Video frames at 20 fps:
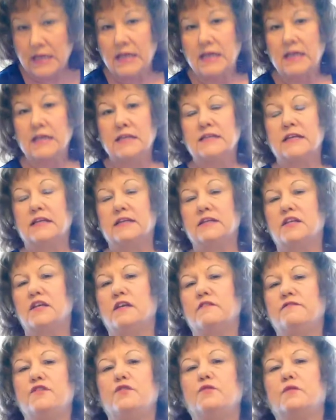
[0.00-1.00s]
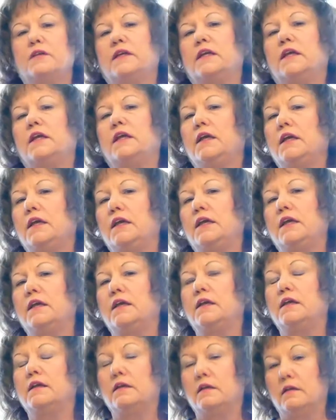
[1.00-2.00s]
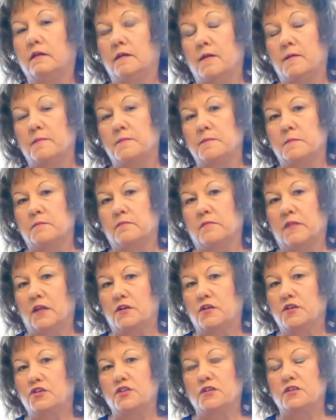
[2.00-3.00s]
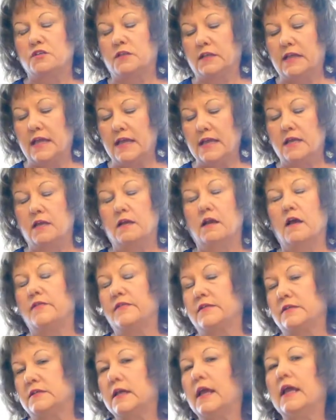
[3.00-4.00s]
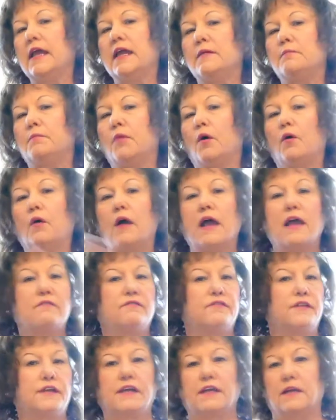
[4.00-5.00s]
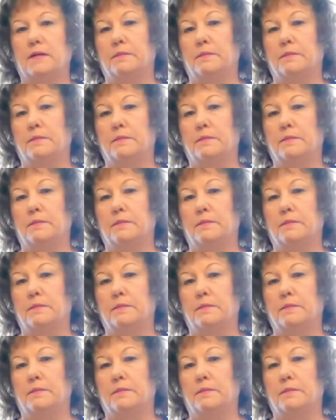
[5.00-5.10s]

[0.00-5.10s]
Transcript: He didn't give you the key to just lay it on the table and forget